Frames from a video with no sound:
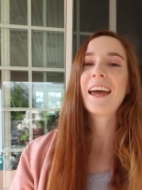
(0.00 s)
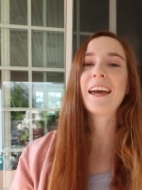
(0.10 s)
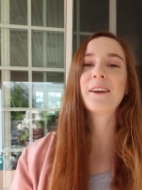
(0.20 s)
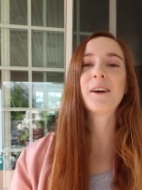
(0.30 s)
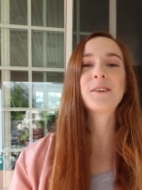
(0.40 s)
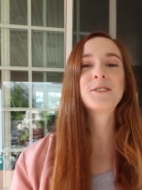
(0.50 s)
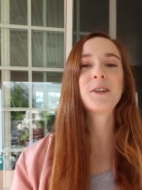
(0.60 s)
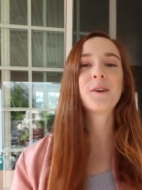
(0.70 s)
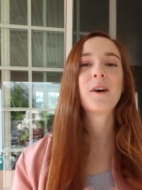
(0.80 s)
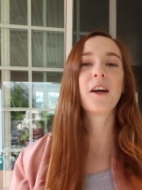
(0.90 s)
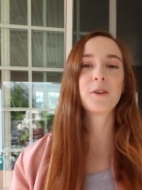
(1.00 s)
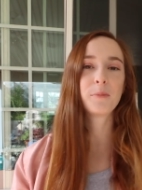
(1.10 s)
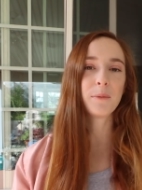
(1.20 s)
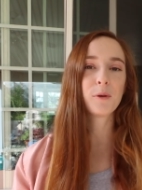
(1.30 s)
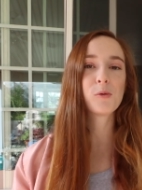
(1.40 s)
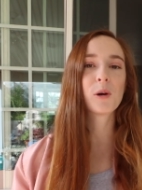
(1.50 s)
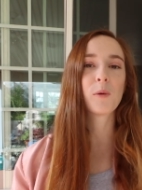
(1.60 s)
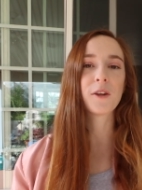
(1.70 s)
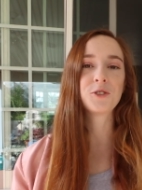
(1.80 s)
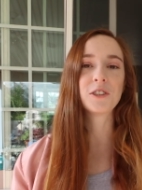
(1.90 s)
and also other people who are
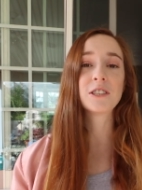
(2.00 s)
watching